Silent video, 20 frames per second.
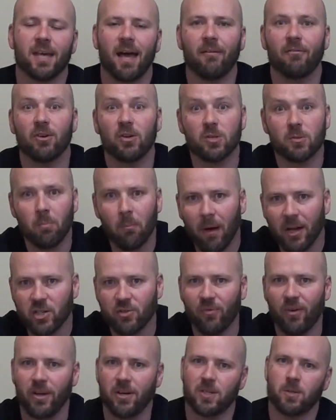having as much
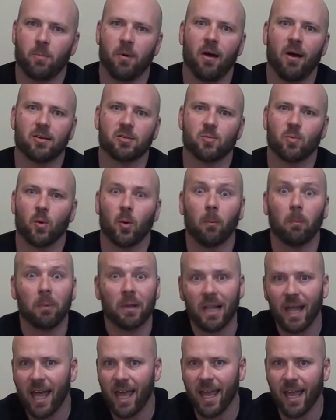fun as possible
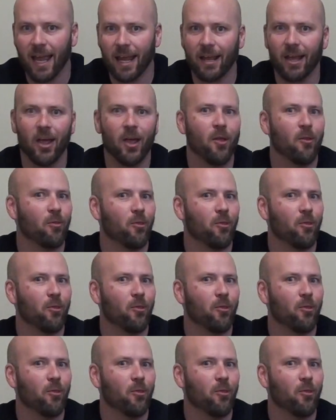playing